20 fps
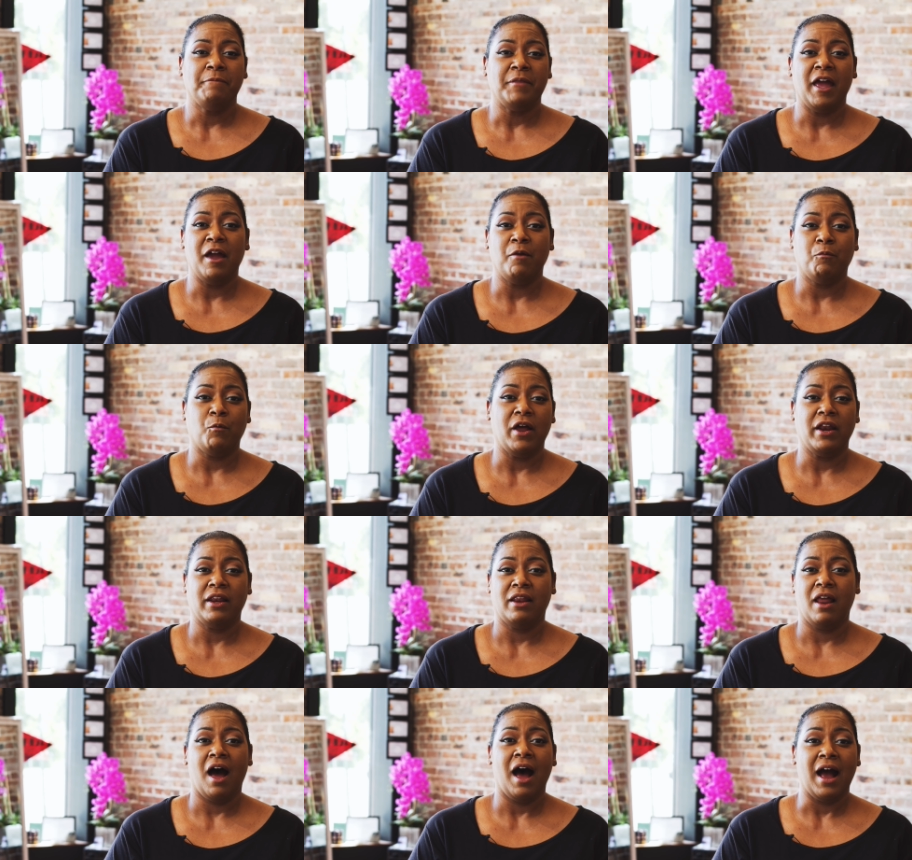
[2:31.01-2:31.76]
And
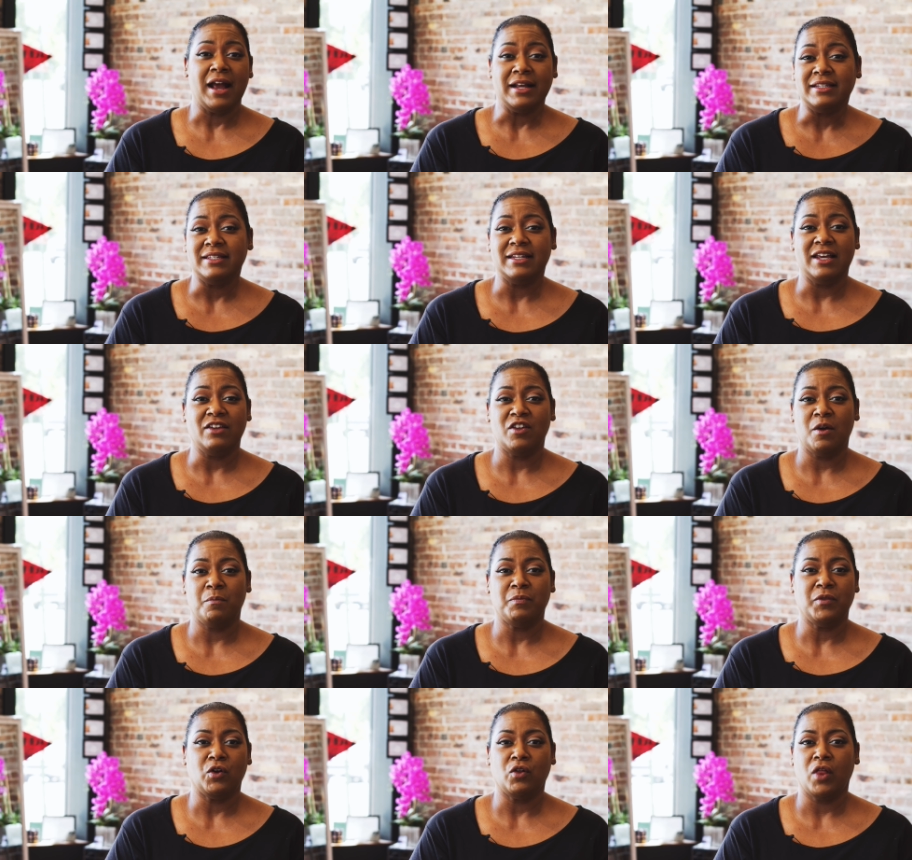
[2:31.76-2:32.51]
when I see
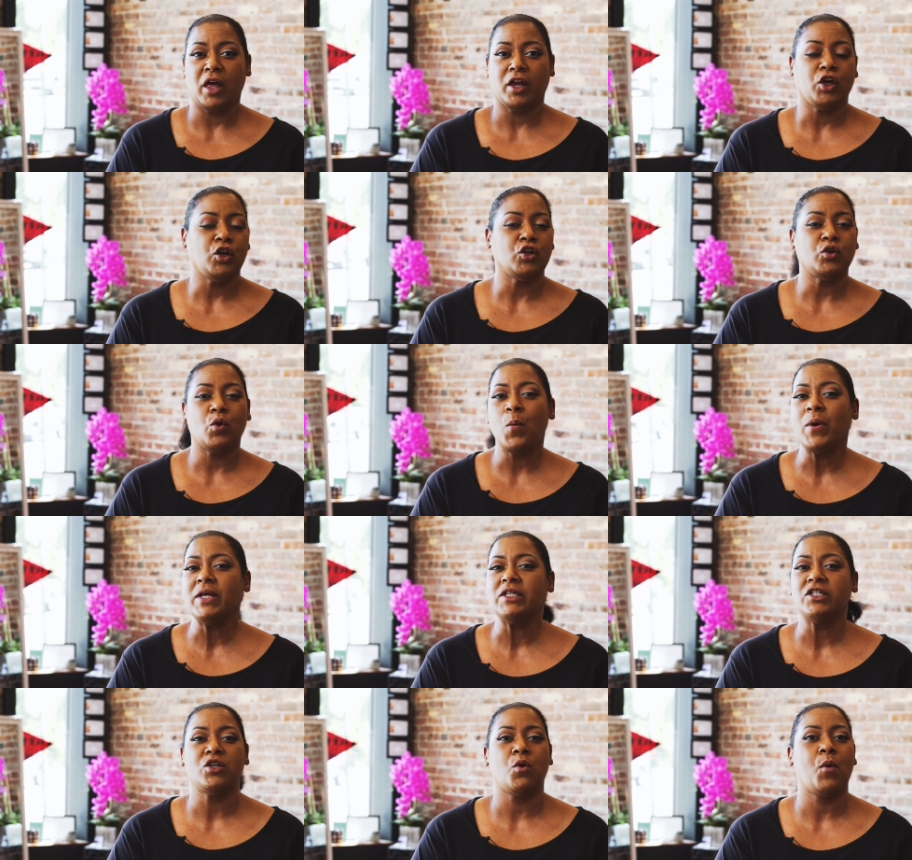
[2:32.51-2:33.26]
them, they're like, "You're
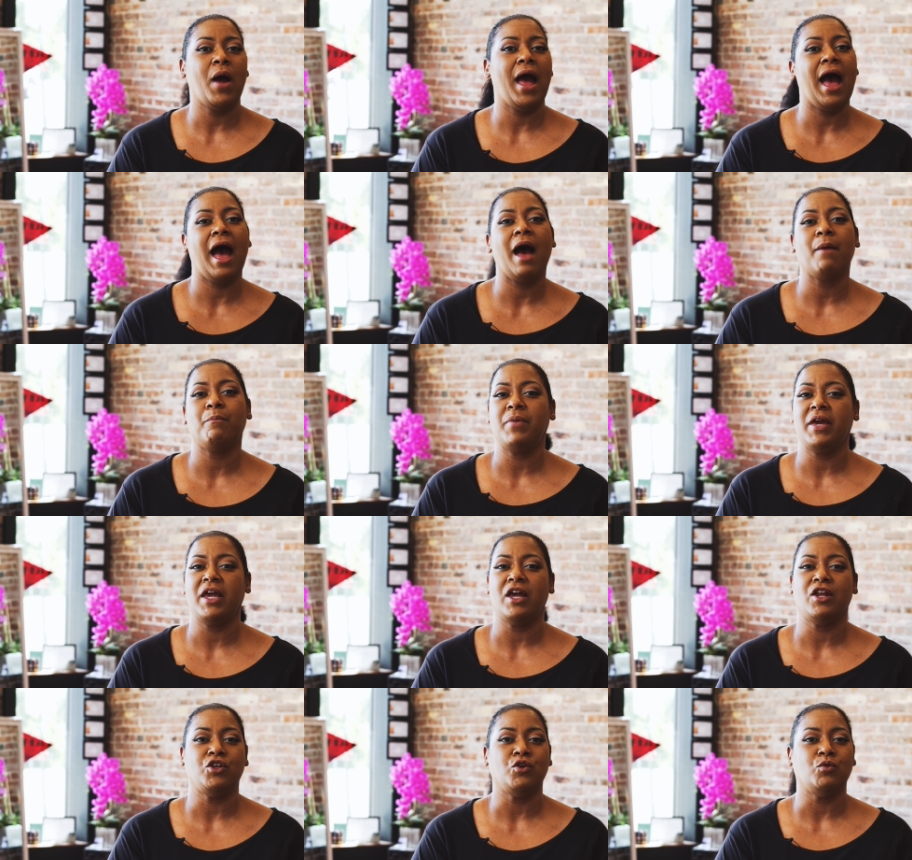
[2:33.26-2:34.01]
always so
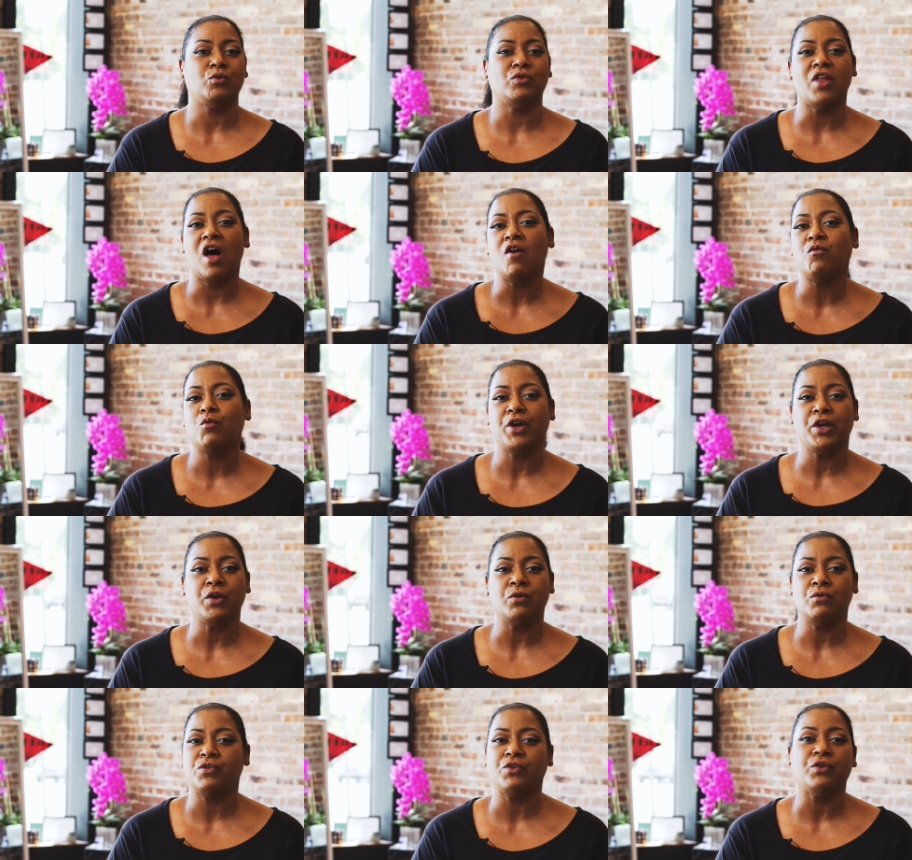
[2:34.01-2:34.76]
happy and you love what
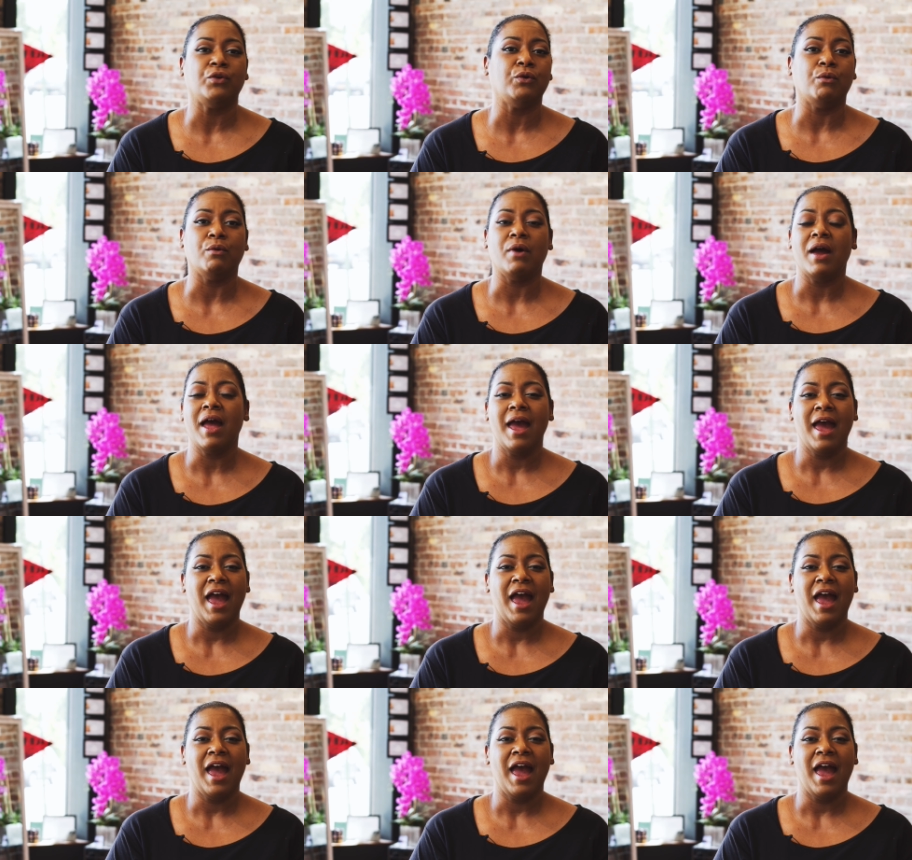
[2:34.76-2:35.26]
you do.